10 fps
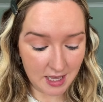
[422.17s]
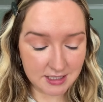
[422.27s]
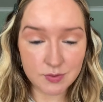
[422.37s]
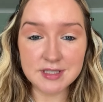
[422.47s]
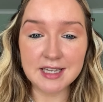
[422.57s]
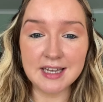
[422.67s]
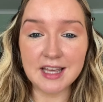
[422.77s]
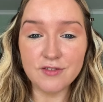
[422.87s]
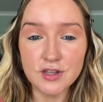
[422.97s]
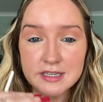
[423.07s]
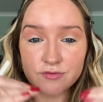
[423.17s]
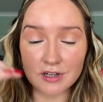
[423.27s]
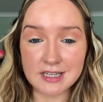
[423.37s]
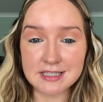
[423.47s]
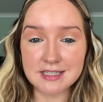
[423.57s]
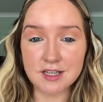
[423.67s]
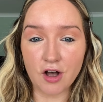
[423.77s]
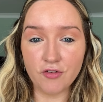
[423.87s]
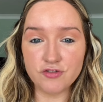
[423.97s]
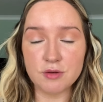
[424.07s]
and so it's going to give you this really
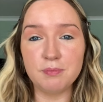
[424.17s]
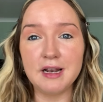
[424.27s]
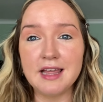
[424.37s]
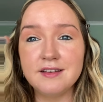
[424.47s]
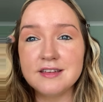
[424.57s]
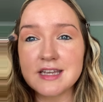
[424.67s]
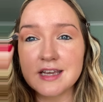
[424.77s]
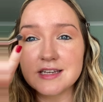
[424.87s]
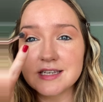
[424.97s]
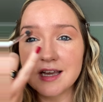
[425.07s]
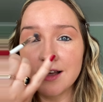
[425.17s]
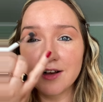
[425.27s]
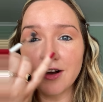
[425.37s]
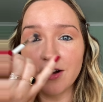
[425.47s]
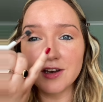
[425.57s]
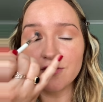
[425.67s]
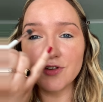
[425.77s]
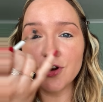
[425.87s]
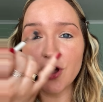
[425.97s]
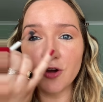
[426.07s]
soft, blended, kind of
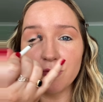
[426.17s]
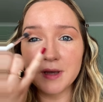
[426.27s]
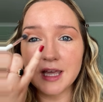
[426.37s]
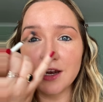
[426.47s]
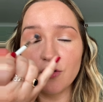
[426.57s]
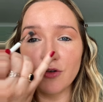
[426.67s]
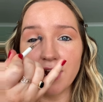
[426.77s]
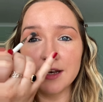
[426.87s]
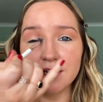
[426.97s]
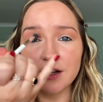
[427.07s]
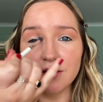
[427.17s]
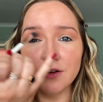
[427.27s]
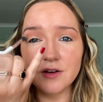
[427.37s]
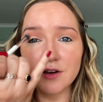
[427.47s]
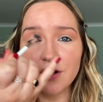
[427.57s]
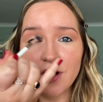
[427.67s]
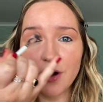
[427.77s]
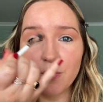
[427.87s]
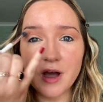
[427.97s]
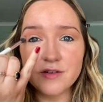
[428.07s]
no beginning or end look.
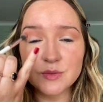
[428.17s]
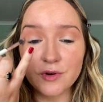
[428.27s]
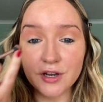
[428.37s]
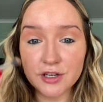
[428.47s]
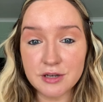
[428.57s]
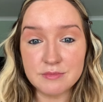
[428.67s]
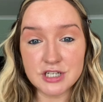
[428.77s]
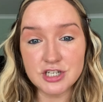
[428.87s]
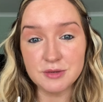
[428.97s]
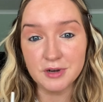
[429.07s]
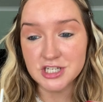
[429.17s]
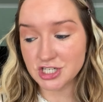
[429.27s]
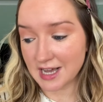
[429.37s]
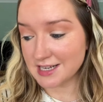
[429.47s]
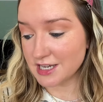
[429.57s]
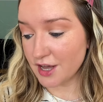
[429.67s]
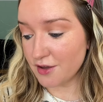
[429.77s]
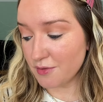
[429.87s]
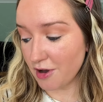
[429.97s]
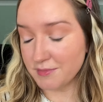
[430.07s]
Whereas when I come to do my
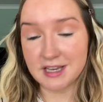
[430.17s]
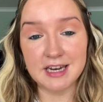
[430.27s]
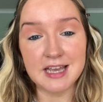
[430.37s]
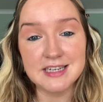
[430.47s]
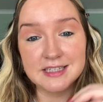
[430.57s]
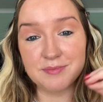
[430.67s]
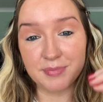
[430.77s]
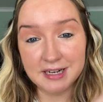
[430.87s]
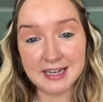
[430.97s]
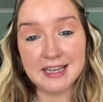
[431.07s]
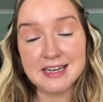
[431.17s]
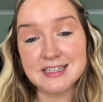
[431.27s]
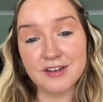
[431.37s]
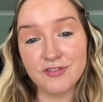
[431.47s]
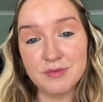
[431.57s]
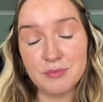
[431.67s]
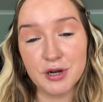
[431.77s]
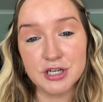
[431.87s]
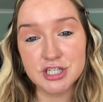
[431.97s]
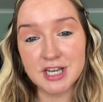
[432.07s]
shadow, I'm going to need a completely different
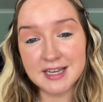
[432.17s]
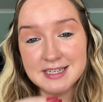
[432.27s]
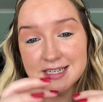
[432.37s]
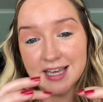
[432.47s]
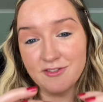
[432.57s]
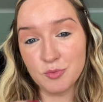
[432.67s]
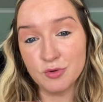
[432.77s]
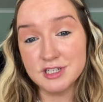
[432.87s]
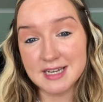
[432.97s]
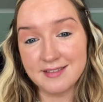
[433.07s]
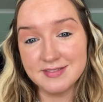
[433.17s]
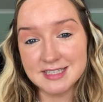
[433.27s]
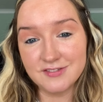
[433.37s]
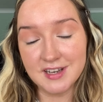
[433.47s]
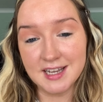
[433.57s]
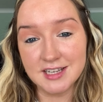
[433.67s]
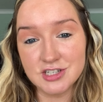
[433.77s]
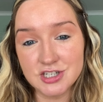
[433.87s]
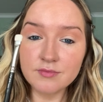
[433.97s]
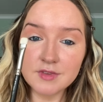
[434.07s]
brush to give a more dense
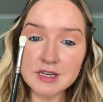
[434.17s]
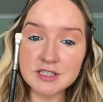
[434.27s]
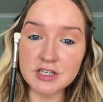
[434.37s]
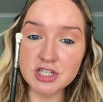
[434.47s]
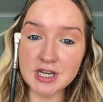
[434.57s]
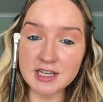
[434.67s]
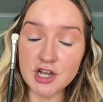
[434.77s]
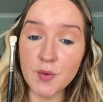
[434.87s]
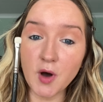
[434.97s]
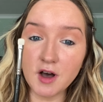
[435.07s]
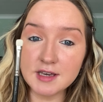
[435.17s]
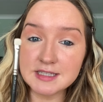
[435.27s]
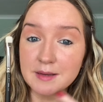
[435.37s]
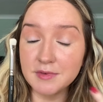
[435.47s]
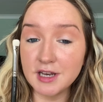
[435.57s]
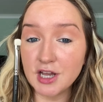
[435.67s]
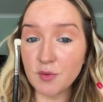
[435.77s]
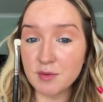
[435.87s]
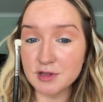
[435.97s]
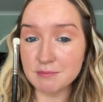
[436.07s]
finish. So shadow-wise, I'm going to go
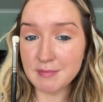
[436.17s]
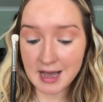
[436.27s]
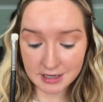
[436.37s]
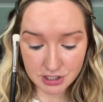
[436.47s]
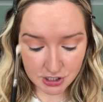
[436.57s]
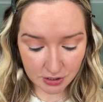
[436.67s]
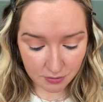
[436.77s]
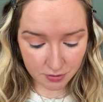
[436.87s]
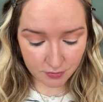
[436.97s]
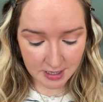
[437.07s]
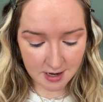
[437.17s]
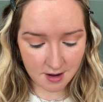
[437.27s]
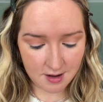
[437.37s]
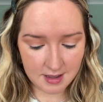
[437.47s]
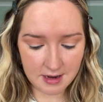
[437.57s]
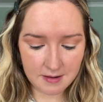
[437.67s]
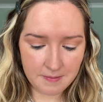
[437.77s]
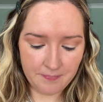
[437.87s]
in with a MAC 239.